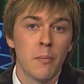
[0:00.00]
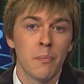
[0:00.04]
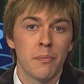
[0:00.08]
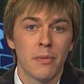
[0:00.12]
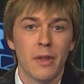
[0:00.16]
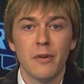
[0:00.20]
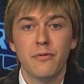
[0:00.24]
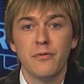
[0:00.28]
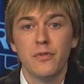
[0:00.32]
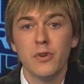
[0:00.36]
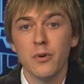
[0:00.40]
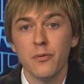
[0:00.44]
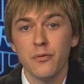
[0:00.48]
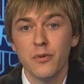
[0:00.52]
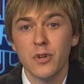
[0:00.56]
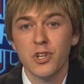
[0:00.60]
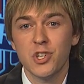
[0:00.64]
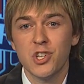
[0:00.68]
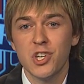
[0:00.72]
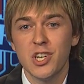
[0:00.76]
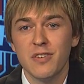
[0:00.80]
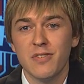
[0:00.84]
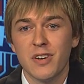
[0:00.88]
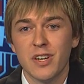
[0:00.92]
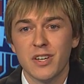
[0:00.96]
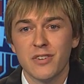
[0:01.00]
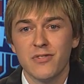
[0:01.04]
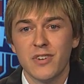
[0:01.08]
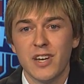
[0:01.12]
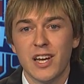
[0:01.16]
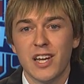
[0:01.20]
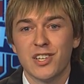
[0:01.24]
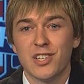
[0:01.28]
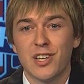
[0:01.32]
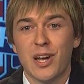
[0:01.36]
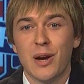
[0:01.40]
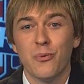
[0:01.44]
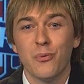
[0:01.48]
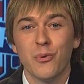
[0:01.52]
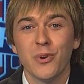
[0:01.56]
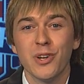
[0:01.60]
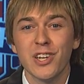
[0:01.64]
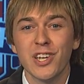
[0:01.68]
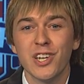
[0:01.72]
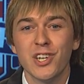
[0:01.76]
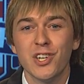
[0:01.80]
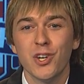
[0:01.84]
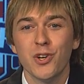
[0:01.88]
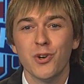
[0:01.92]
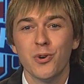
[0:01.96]
Now, I feel for the Chivas fans, I
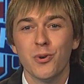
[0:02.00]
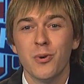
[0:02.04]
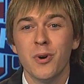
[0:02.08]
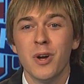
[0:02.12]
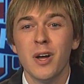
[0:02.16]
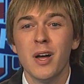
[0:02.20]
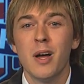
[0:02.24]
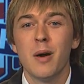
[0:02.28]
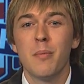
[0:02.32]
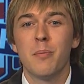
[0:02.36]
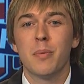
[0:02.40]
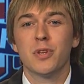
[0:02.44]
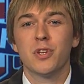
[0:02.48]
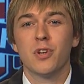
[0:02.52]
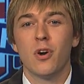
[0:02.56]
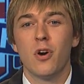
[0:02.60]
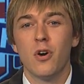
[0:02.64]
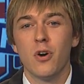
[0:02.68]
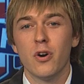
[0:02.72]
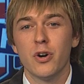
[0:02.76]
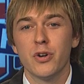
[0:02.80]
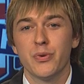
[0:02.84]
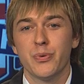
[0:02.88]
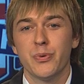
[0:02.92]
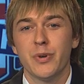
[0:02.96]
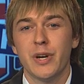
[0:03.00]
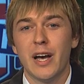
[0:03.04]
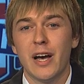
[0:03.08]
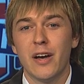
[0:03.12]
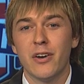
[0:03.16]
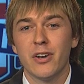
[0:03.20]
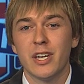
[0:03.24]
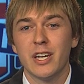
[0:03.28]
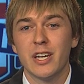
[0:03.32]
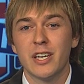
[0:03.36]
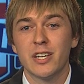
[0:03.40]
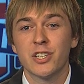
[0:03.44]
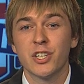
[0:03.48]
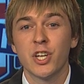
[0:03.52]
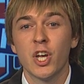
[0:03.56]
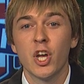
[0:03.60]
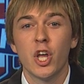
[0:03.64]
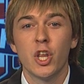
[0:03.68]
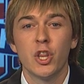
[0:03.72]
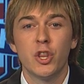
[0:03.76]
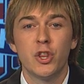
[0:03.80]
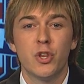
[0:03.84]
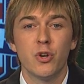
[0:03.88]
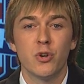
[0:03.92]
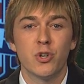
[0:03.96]
really do, but the harsh reality is
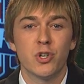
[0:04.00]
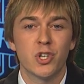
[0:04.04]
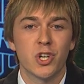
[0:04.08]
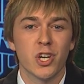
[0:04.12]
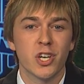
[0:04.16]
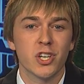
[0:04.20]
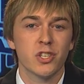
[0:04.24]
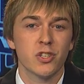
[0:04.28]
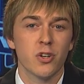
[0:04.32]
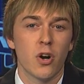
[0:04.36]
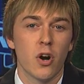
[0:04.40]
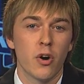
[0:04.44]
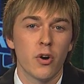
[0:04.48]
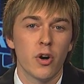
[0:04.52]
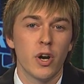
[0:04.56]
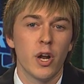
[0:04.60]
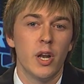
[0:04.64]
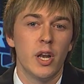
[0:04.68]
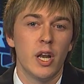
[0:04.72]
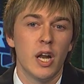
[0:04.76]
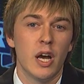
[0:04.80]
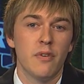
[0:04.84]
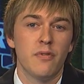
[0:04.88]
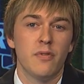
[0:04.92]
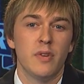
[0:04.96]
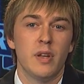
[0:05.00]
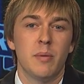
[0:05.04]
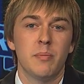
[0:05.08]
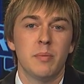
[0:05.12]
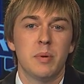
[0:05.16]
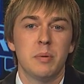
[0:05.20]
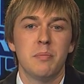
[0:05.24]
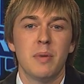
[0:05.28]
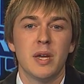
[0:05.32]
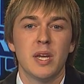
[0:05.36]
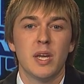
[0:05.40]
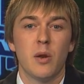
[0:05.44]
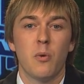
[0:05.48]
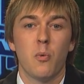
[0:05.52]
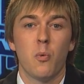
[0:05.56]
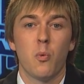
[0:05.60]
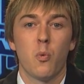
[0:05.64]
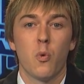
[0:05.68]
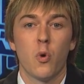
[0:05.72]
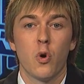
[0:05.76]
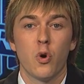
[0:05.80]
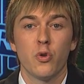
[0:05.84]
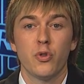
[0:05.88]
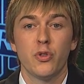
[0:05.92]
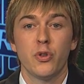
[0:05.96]
there just aren't enough of them to make it
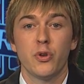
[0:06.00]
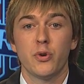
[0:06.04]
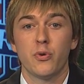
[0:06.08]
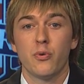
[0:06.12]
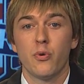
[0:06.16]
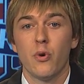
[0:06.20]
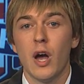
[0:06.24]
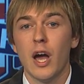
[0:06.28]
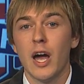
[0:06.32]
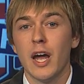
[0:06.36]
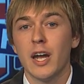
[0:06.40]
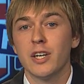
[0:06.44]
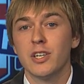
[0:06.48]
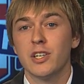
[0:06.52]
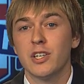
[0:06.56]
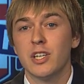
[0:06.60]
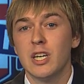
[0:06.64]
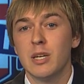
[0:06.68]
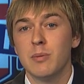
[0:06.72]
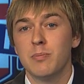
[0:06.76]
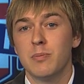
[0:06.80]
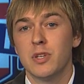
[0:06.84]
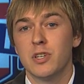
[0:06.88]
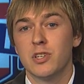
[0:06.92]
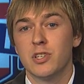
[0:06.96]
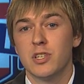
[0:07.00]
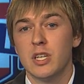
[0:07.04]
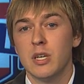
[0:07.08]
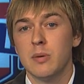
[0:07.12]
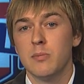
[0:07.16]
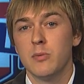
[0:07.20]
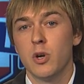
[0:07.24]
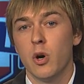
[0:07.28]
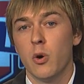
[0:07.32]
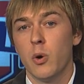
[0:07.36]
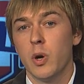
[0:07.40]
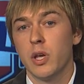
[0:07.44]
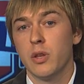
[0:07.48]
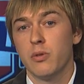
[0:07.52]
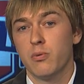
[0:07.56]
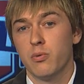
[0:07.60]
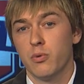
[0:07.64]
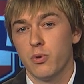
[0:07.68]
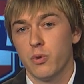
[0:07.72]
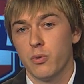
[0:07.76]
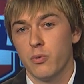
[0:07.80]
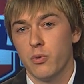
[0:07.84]
worth trying to keep this team going through the